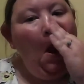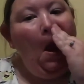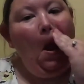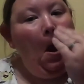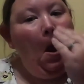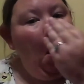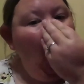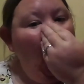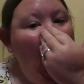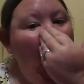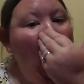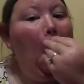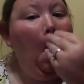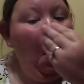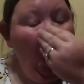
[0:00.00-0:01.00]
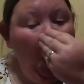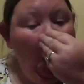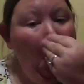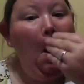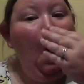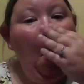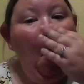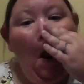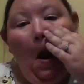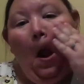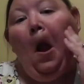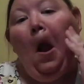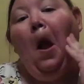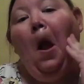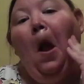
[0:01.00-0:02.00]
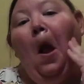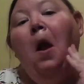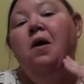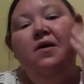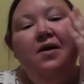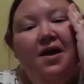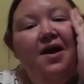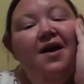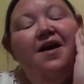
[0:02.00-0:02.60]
How's it feeling, Steph? Mm-hmm. Good, right?